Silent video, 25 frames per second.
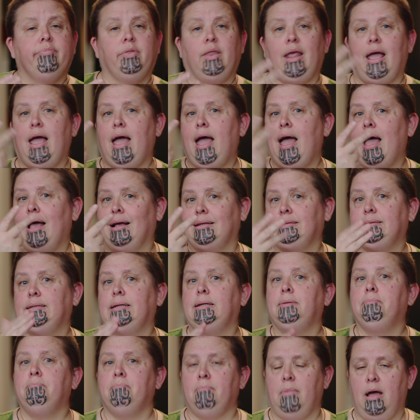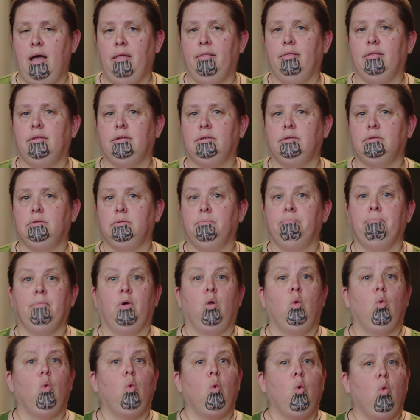over the past 18 months,
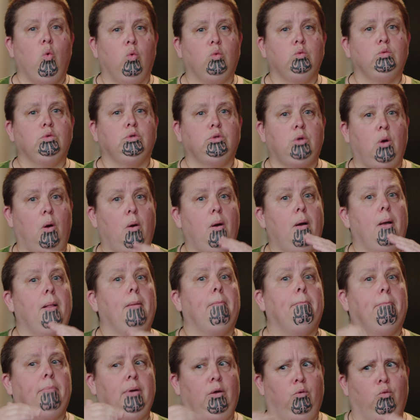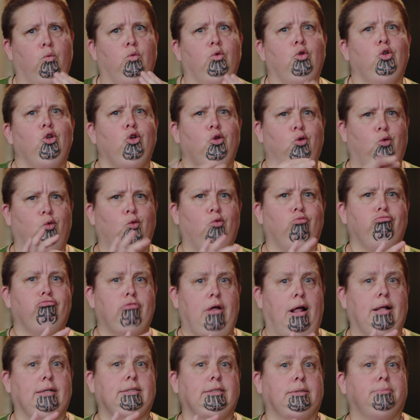along with forming new
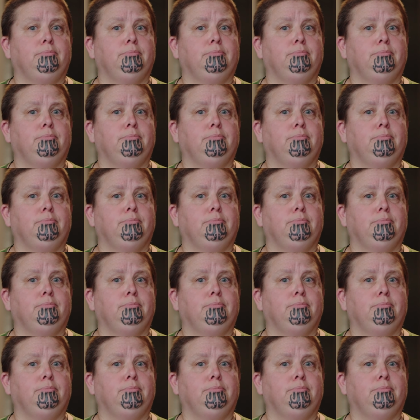ones.